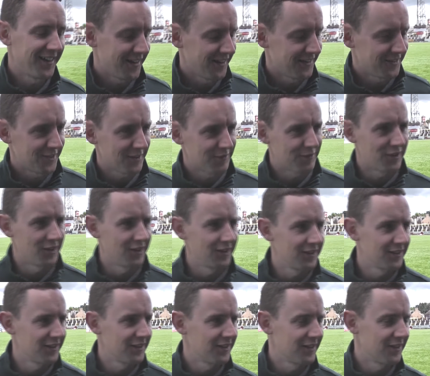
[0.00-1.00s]
Aye,
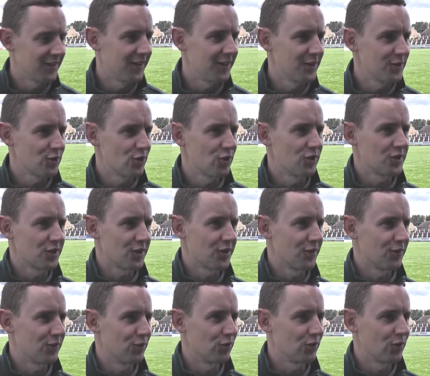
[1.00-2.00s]
definitely. Yeah, as soon as I
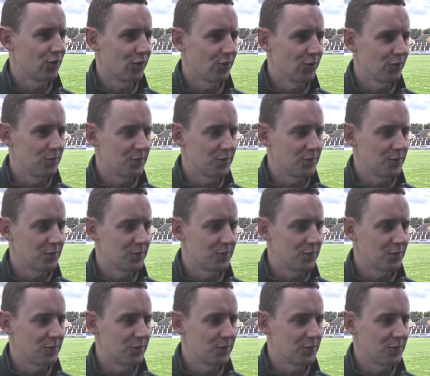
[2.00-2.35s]
got the phone call,